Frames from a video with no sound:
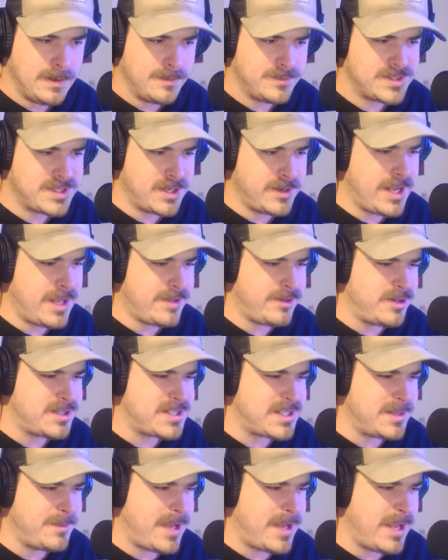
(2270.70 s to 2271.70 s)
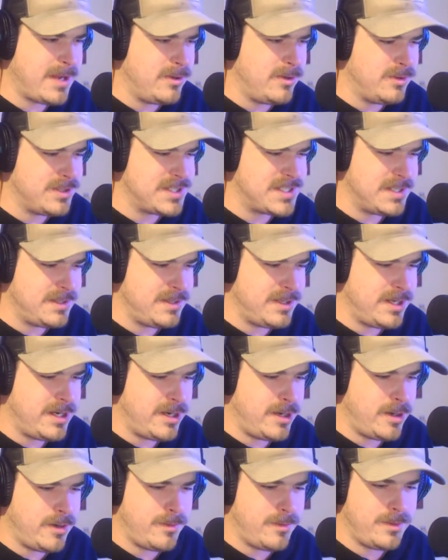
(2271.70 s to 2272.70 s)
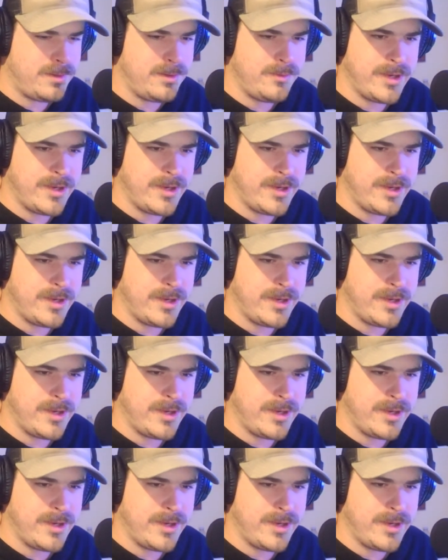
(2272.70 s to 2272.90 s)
So, yeah, there's some angles in there.